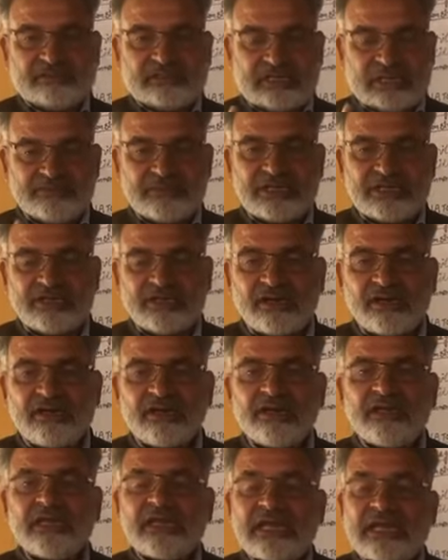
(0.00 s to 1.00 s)

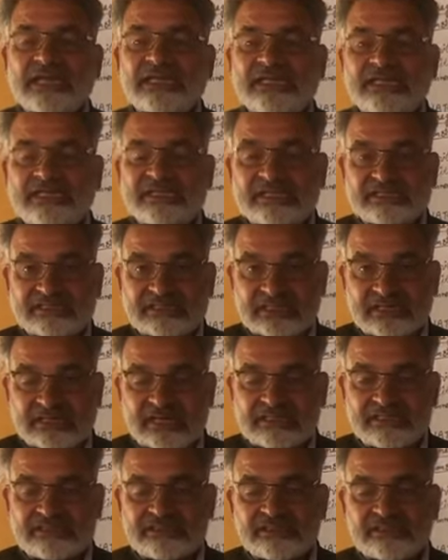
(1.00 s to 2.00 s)
America and its
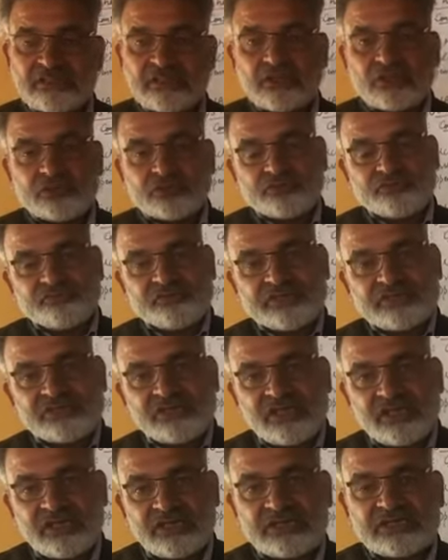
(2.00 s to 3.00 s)
allies to
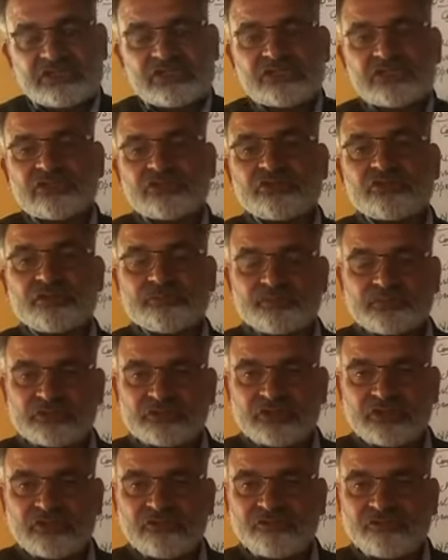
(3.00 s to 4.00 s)
withdraw its
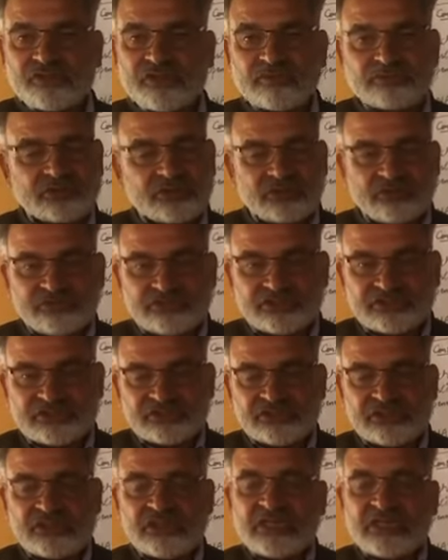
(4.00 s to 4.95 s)
troops from the Kuwait,